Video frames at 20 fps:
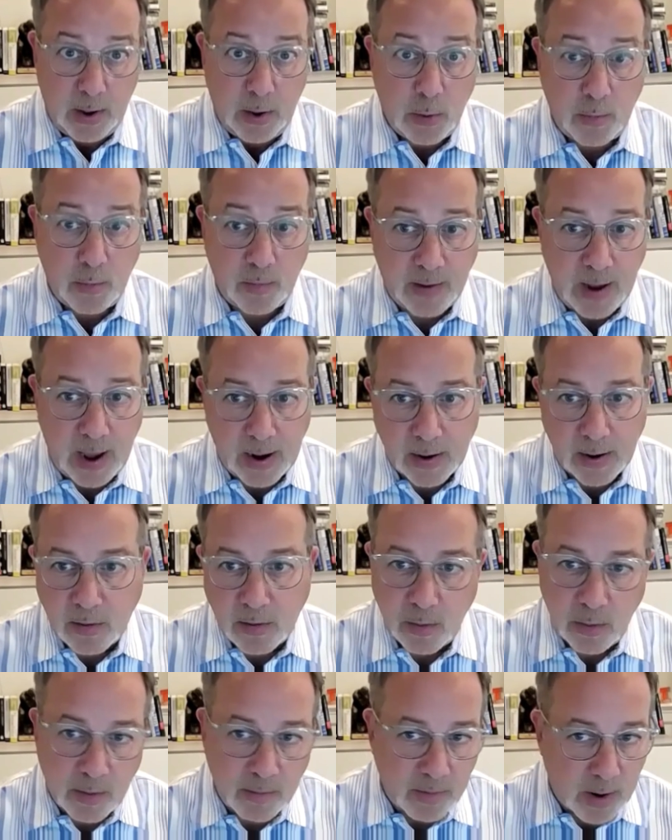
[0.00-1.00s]
use data
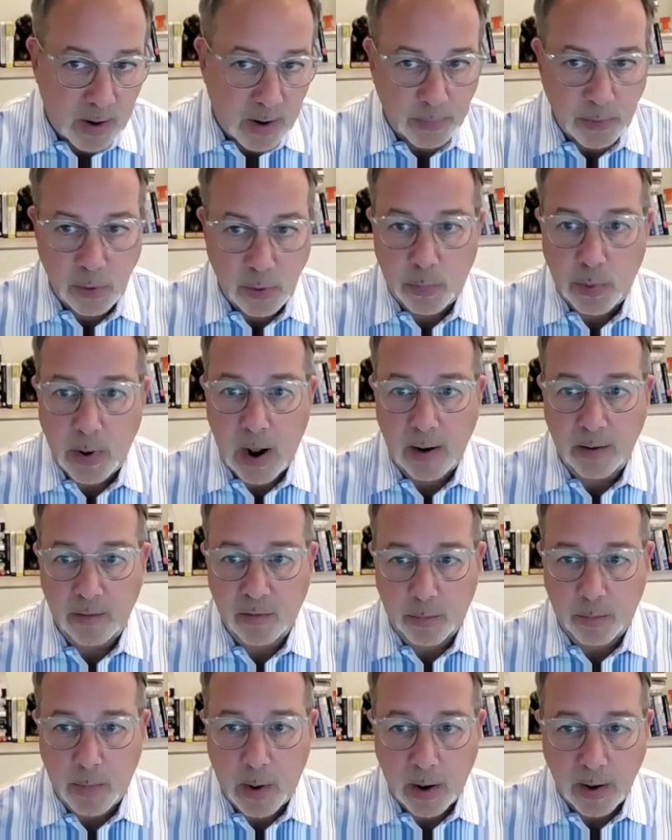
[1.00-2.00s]
to develop new
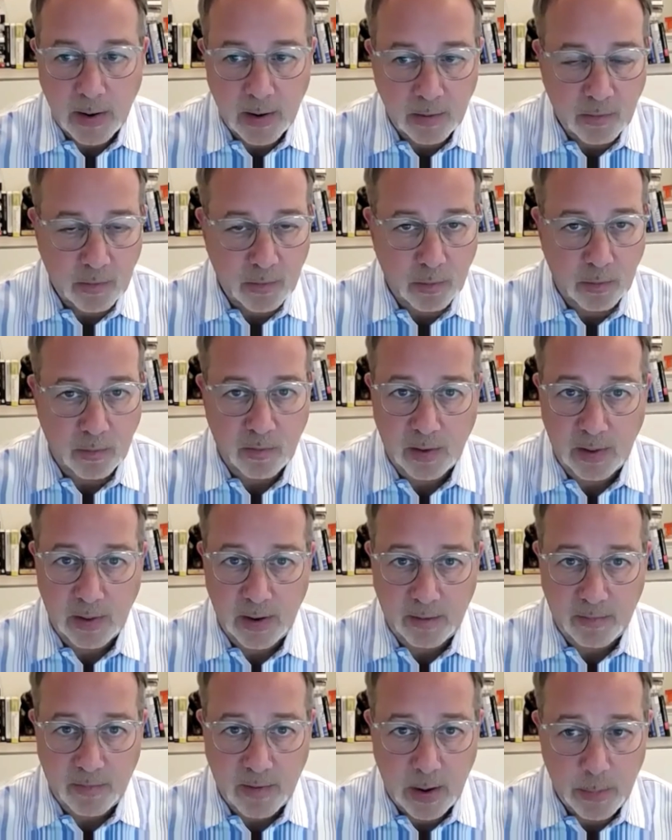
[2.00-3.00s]
products or markets or
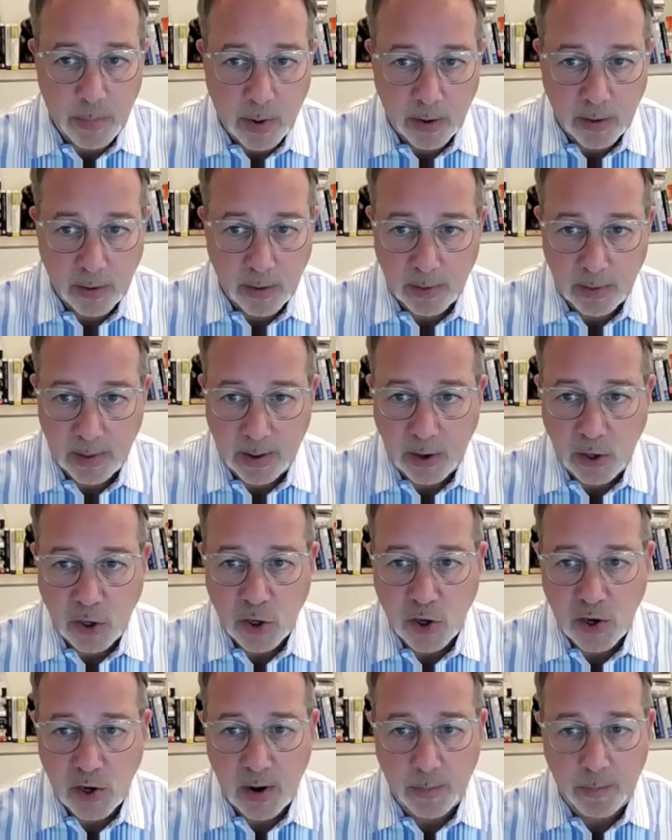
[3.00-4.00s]
solidify partner
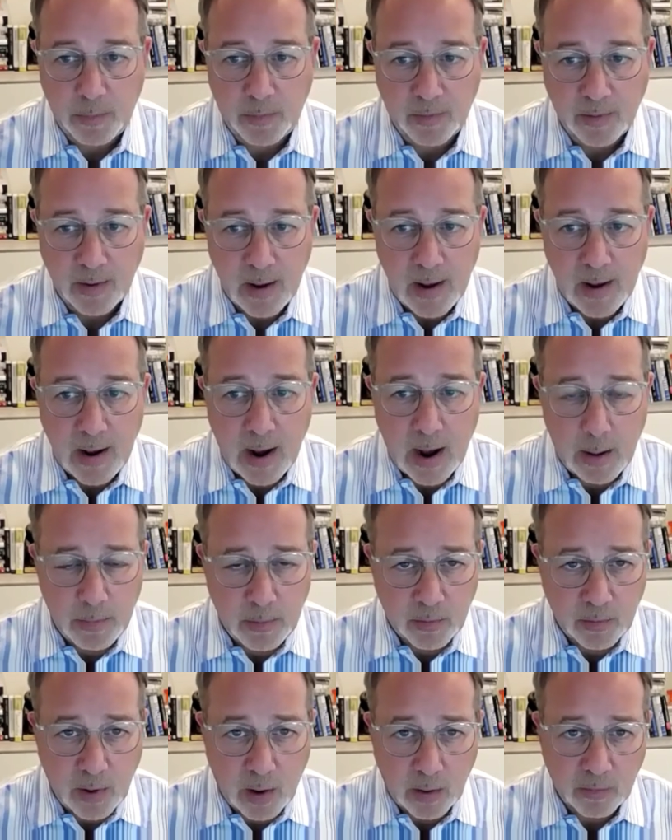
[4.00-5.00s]
relationships.
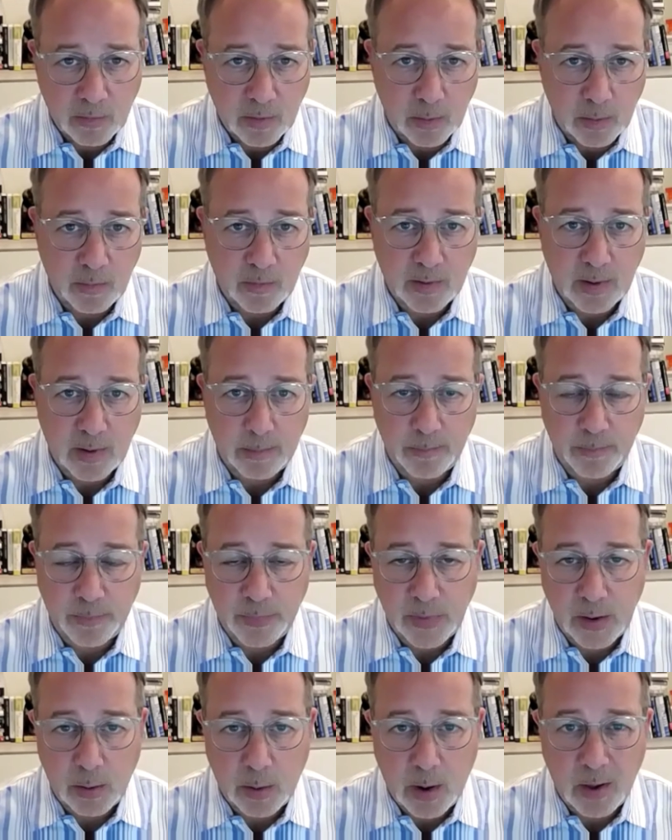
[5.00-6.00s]
There's also
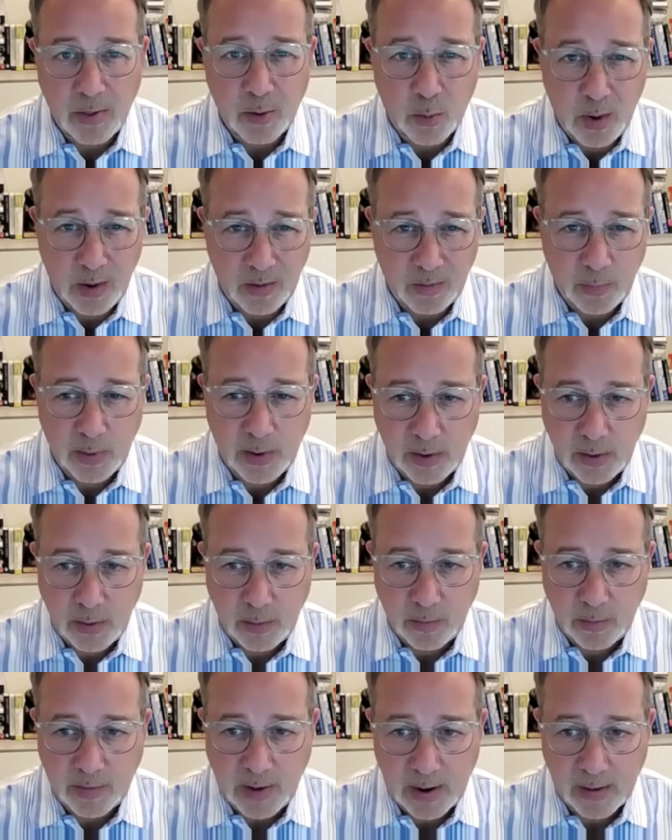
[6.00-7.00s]
some other ways we can
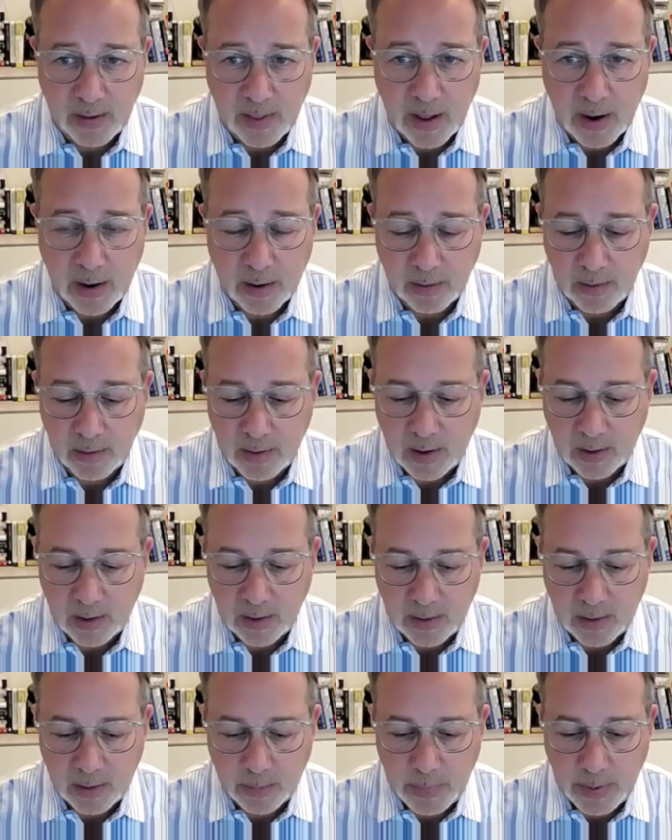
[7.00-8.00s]
use data that are a
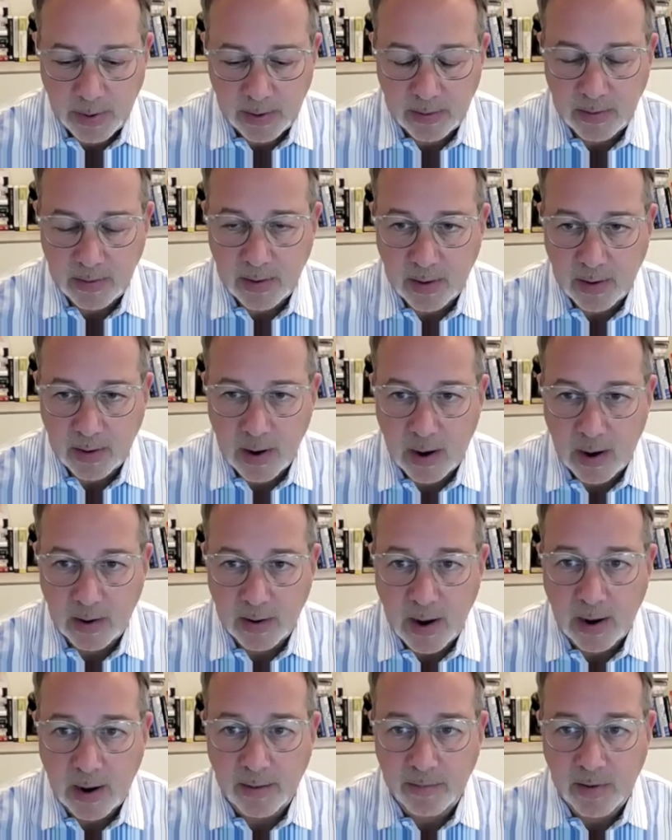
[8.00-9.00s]
little bit
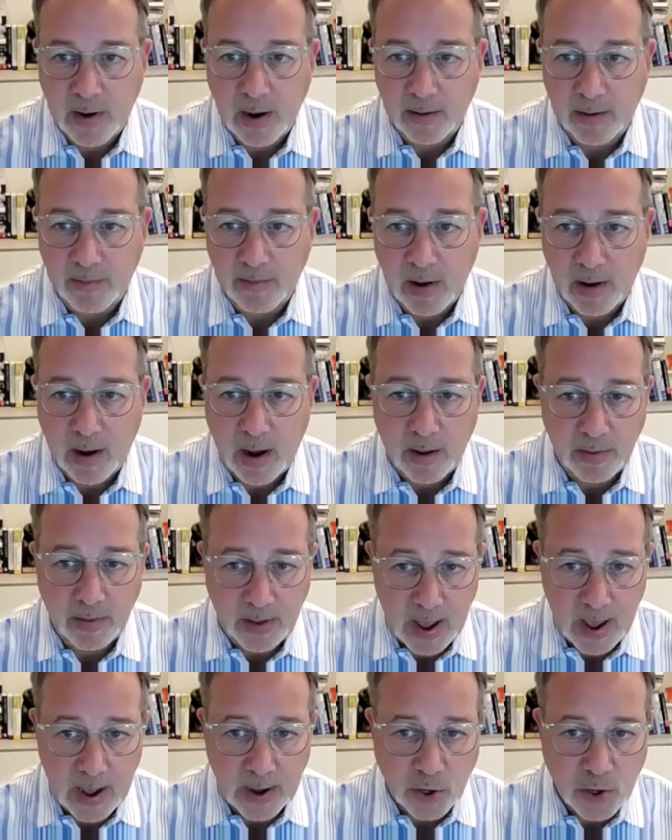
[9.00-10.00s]
kind of on
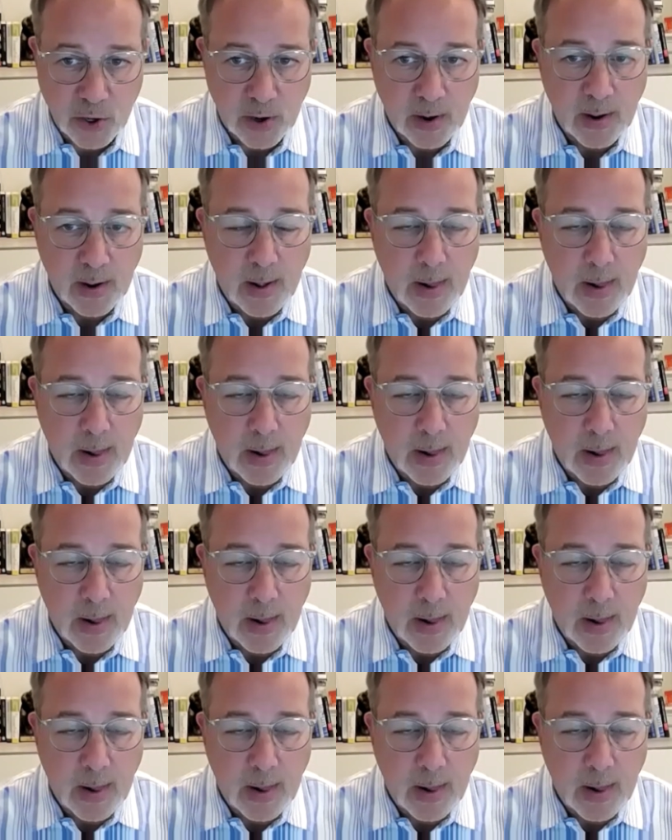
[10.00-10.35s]
the edge.